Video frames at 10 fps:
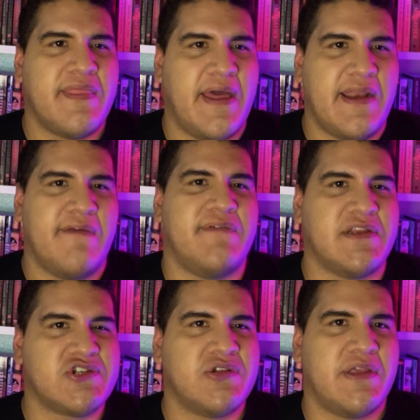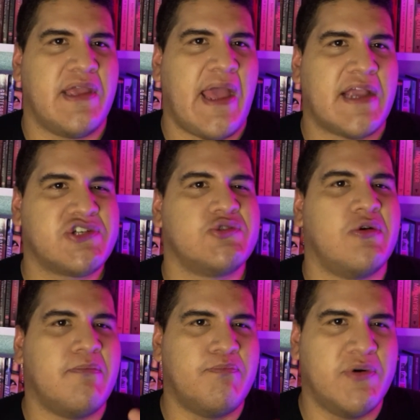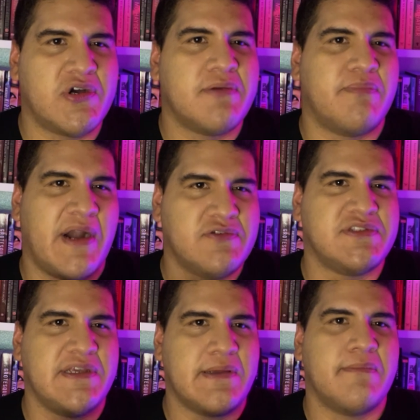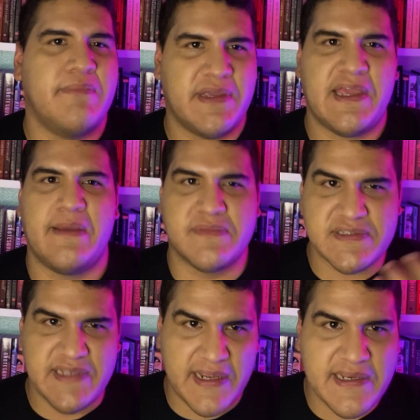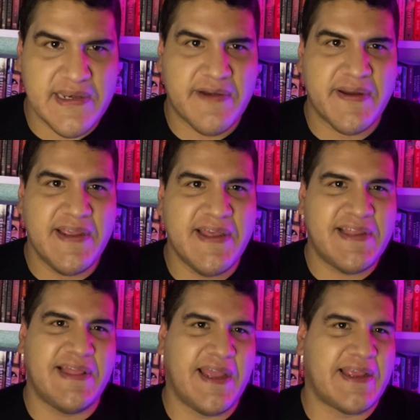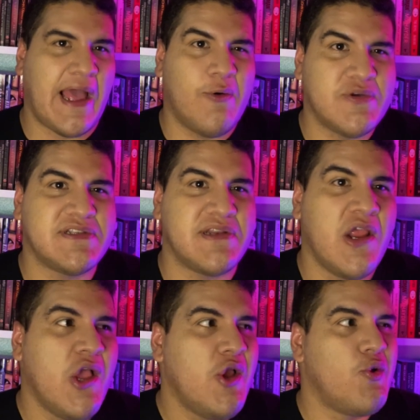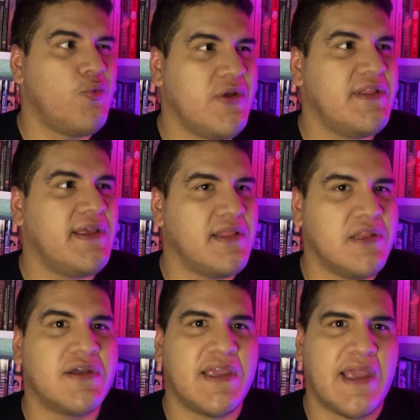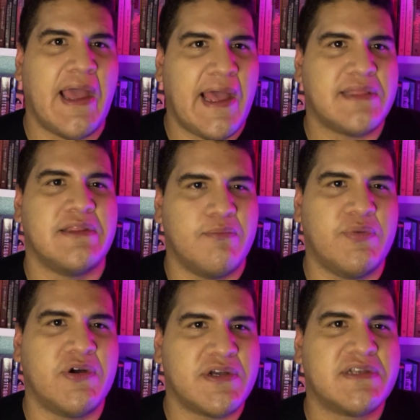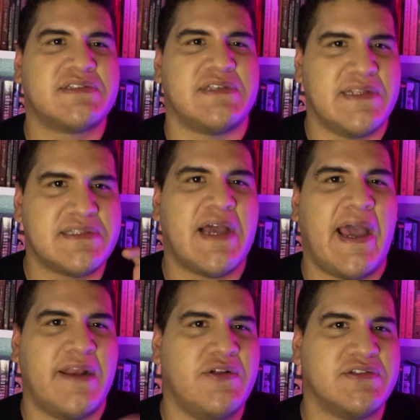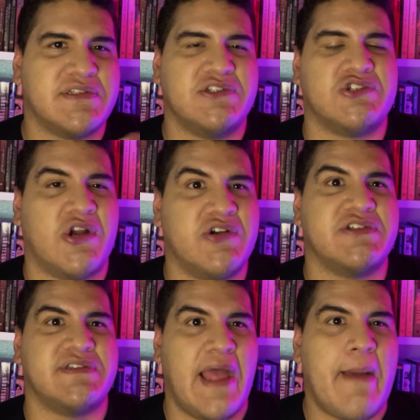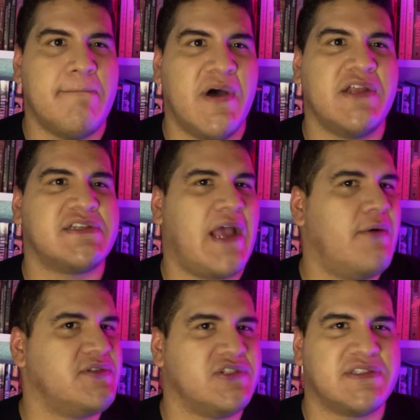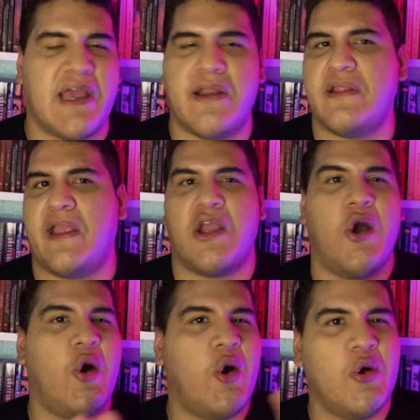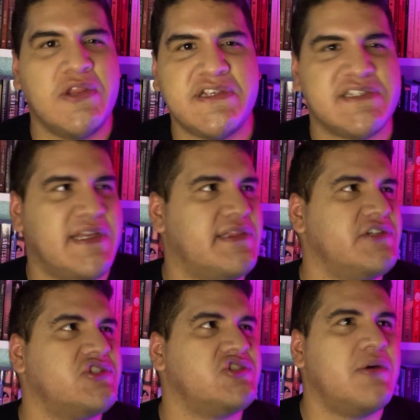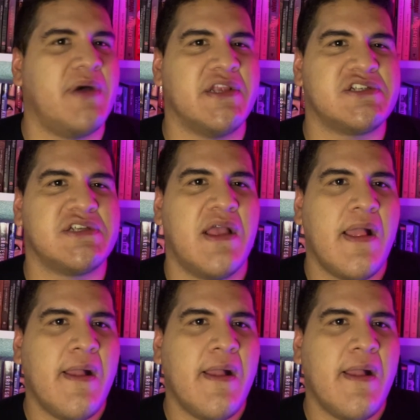that eventually actual book browsing became secondary. Like, I wasn't really looking at the books and titles and genres that much. I was just kind of like, holy shit, there's so much.